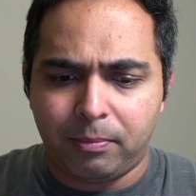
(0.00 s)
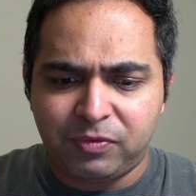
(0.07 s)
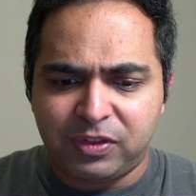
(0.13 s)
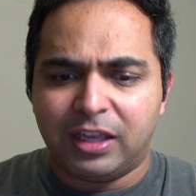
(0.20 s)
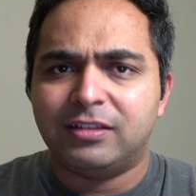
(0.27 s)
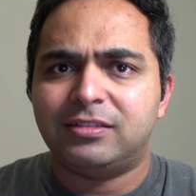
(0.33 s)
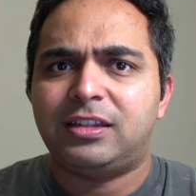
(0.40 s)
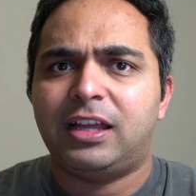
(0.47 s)

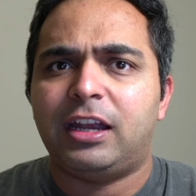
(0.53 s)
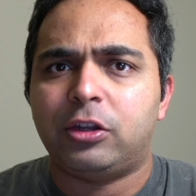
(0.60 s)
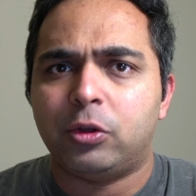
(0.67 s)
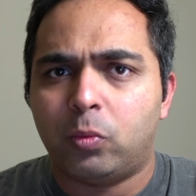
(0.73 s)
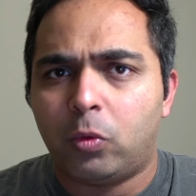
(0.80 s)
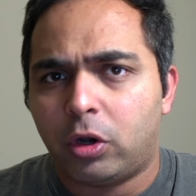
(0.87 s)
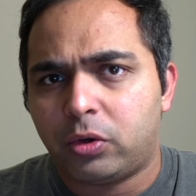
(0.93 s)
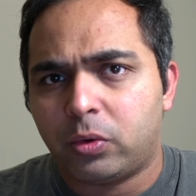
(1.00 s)
things that you
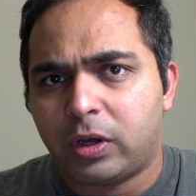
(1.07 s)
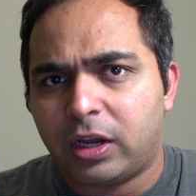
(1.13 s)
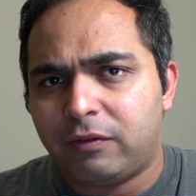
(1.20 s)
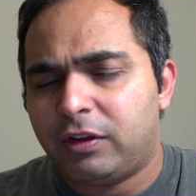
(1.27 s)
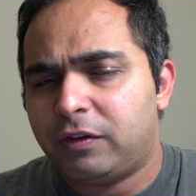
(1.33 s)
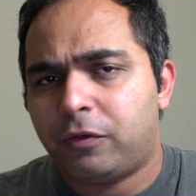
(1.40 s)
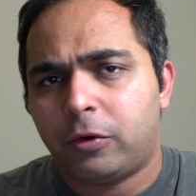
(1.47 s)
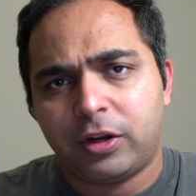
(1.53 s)
want to
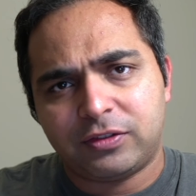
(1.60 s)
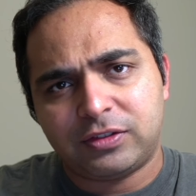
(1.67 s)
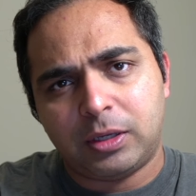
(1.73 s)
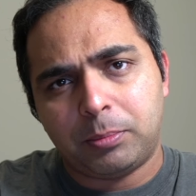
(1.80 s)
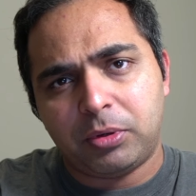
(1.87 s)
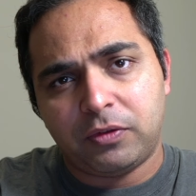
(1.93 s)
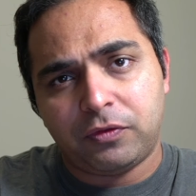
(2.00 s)
convey, for example,